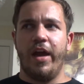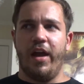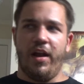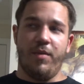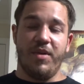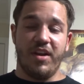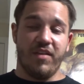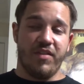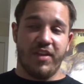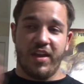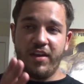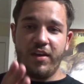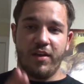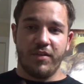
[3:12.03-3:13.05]
And I mean, given
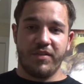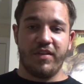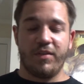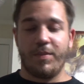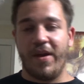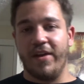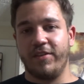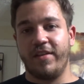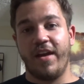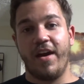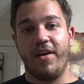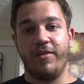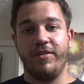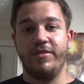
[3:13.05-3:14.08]
that, you know, six pounds
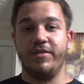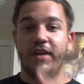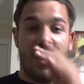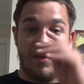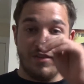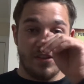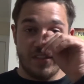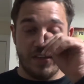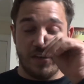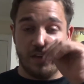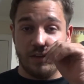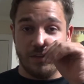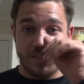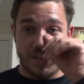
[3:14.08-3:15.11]
down, obviously
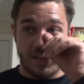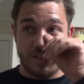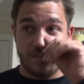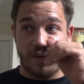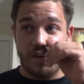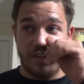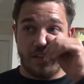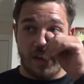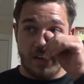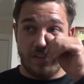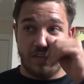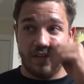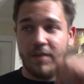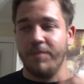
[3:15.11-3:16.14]
didn't lose any strength,
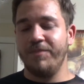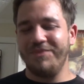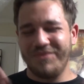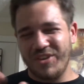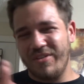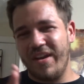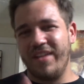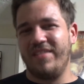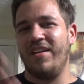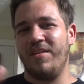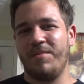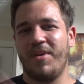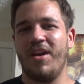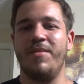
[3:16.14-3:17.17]
gained some. Granted,
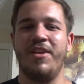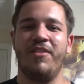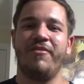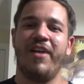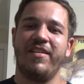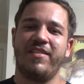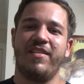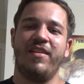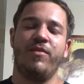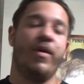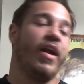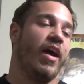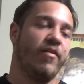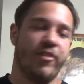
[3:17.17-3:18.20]
I'm coming in rested,
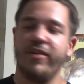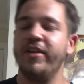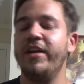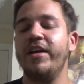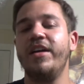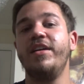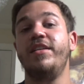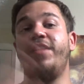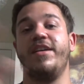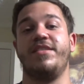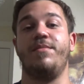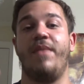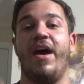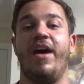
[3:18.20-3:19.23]
whatever.
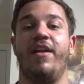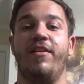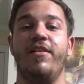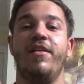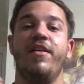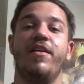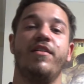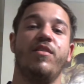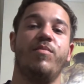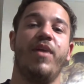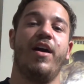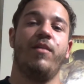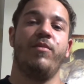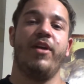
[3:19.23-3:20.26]
Doesn't matter the
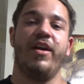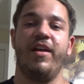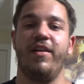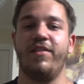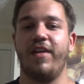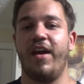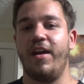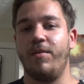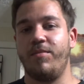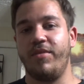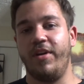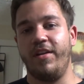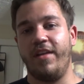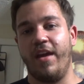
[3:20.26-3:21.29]
bottom line is I had a
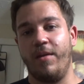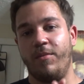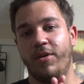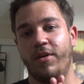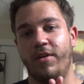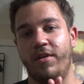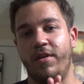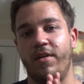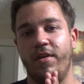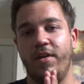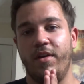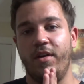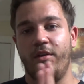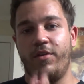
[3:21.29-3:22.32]
pretty damn good
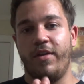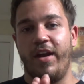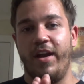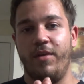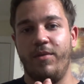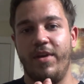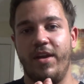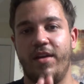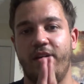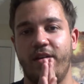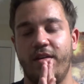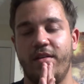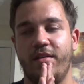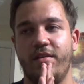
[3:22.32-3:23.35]
training
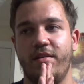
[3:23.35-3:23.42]
week.